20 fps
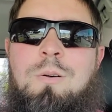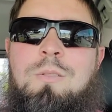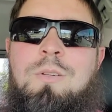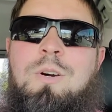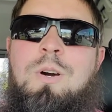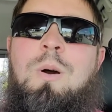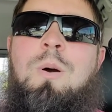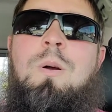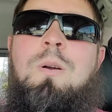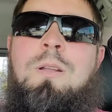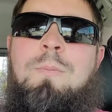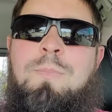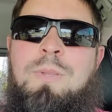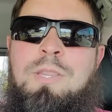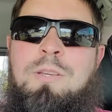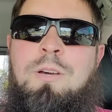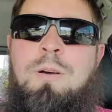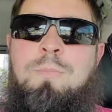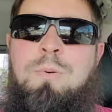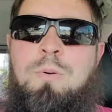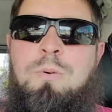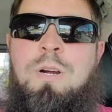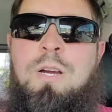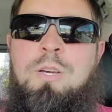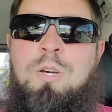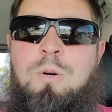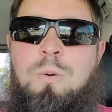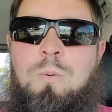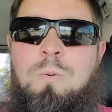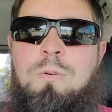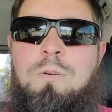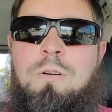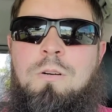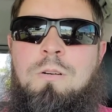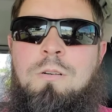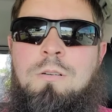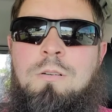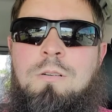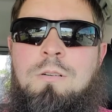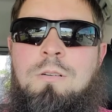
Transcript: the card up in the upper right corner